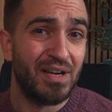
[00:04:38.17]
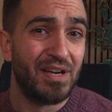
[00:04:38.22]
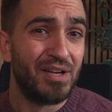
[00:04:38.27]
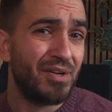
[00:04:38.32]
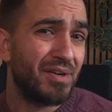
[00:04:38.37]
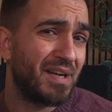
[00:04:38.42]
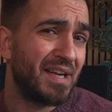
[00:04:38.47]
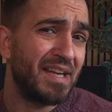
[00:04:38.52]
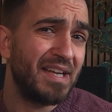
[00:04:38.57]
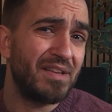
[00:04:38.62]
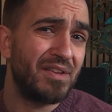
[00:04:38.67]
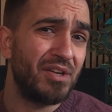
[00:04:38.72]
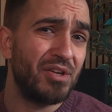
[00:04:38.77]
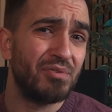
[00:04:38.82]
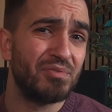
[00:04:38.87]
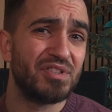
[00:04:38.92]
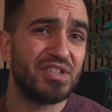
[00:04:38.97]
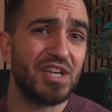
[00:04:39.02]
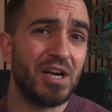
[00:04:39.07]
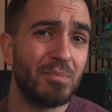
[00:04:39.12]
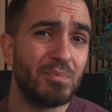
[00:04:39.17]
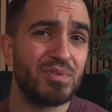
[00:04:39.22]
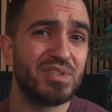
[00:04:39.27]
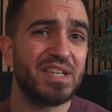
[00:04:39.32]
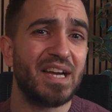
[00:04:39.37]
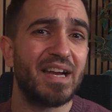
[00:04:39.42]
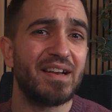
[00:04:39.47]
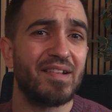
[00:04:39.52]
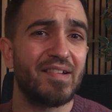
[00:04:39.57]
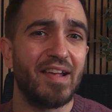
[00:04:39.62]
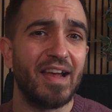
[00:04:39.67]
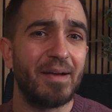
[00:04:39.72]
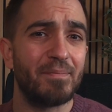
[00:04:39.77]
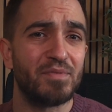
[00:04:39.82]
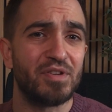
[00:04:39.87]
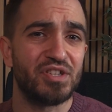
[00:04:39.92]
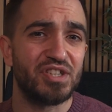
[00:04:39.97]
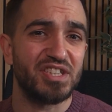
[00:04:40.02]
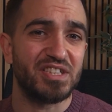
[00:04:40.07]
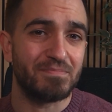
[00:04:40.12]
You can either use double-sided tape
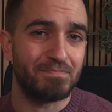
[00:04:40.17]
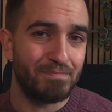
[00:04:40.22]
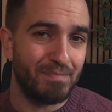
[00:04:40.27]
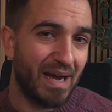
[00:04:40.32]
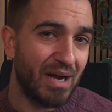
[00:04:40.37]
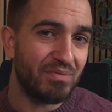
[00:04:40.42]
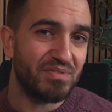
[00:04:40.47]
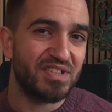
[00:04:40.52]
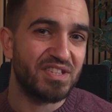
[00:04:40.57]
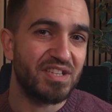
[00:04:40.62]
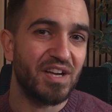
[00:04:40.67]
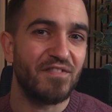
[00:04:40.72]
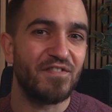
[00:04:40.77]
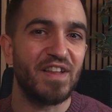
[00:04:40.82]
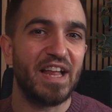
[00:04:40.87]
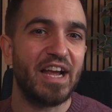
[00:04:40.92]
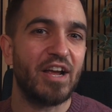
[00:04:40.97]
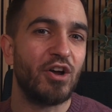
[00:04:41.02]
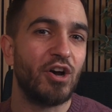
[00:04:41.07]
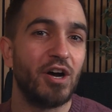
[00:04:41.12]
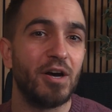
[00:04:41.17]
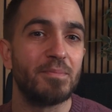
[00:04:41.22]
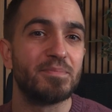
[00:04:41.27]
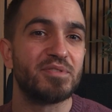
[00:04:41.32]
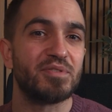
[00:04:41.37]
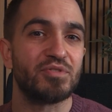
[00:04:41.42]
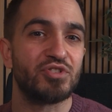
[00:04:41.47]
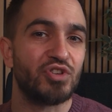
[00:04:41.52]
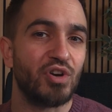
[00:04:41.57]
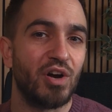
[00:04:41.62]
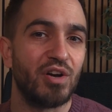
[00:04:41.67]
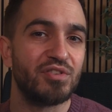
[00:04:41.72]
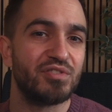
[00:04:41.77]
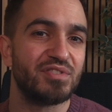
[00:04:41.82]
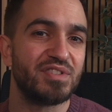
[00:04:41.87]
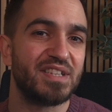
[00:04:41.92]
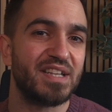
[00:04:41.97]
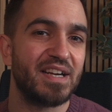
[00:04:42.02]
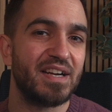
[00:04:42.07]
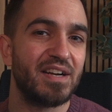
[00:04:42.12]
to just mount stuff like hubs or
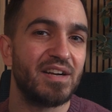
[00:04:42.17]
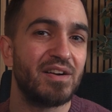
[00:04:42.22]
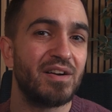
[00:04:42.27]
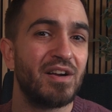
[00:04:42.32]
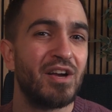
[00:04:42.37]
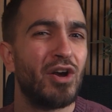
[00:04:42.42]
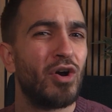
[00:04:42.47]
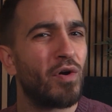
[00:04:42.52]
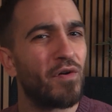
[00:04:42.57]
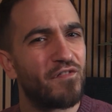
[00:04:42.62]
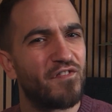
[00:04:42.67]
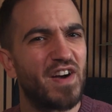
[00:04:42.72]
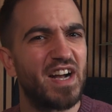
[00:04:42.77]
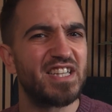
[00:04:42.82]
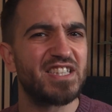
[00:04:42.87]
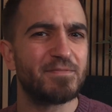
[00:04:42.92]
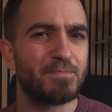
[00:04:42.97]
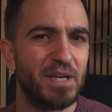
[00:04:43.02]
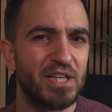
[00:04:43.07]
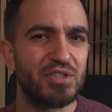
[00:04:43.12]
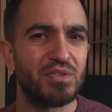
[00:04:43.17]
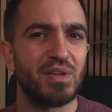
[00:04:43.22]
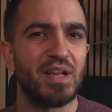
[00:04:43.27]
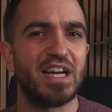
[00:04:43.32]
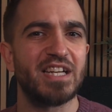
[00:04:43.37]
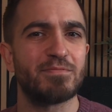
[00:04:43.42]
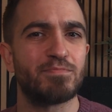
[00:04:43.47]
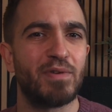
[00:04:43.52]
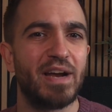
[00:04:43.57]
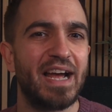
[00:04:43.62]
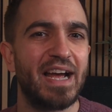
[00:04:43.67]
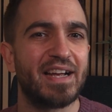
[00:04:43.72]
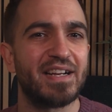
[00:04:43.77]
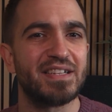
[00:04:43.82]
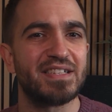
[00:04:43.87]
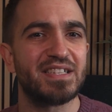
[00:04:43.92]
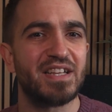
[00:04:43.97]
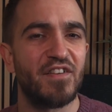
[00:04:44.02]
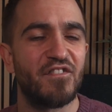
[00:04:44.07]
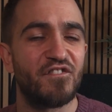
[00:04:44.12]
chargers there, or find specialized
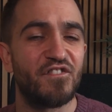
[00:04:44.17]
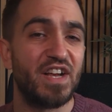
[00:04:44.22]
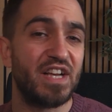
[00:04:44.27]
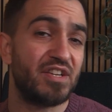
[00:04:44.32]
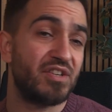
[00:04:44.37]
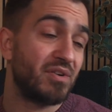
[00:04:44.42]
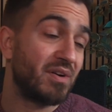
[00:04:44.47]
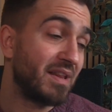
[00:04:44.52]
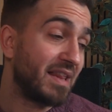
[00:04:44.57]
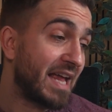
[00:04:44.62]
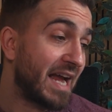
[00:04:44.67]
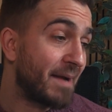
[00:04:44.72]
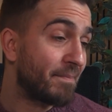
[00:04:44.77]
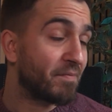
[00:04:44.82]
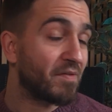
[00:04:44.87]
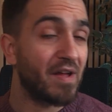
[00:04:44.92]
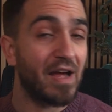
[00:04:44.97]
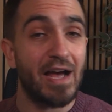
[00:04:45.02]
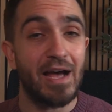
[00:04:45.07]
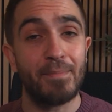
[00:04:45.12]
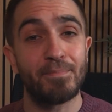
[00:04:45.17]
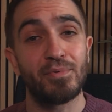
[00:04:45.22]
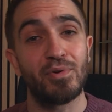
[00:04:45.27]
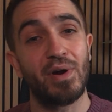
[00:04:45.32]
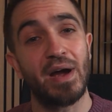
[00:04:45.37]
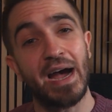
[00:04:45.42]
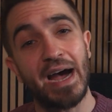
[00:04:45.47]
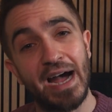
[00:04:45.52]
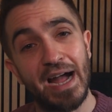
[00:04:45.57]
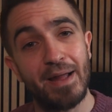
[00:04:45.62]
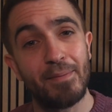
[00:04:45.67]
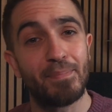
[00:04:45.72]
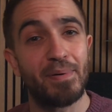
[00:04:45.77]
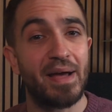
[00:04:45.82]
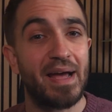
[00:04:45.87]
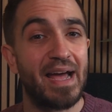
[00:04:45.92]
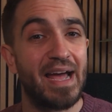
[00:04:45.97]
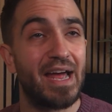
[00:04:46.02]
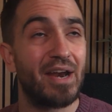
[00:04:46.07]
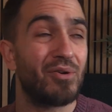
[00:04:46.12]
brackets that fit your laptop, your
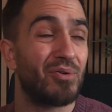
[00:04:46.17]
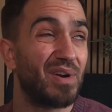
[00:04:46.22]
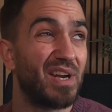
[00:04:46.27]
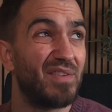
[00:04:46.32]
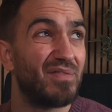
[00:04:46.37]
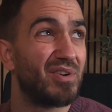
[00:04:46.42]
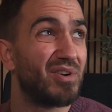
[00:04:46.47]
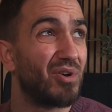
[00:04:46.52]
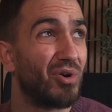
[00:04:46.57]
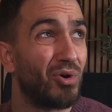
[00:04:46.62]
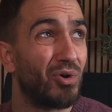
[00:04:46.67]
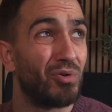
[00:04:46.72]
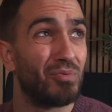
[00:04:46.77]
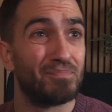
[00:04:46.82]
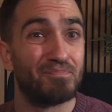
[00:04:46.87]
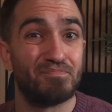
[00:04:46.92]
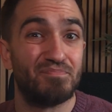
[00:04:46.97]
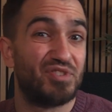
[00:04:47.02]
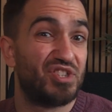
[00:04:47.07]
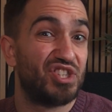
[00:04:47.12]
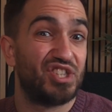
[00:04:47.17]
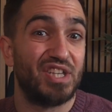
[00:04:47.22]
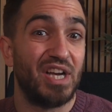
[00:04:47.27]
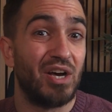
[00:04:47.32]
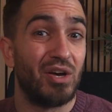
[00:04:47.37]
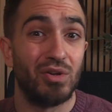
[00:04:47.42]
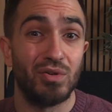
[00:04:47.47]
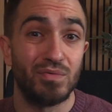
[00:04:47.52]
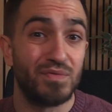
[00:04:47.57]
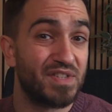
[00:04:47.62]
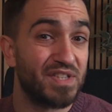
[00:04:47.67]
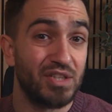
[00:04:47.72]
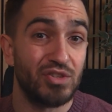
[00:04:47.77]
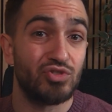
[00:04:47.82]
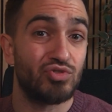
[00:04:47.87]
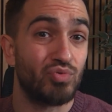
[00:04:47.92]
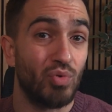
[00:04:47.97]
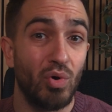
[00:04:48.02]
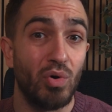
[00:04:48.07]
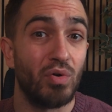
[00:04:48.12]
iPad, or even hold shelves and
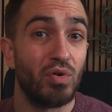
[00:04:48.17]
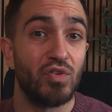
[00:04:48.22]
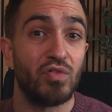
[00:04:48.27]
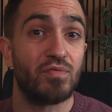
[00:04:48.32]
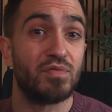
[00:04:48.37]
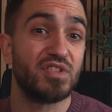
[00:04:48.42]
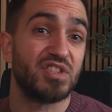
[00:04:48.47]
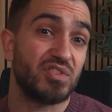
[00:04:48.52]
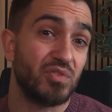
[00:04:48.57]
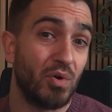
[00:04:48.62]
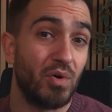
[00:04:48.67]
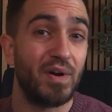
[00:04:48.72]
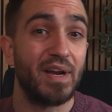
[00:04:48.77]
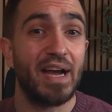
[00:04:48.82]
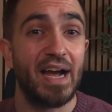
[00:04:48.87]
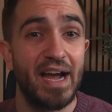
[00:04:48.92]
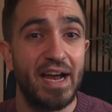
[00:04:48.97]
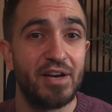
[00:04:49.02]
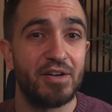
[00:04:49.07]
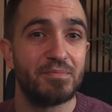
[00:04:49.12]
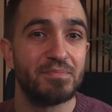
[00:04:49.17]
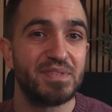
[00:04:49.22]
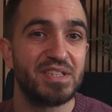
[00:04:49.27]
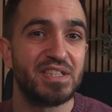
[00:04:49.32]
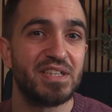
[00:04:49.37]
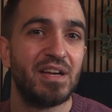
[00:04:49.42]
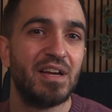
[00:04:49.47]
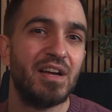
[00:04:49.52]
drawers for storing items.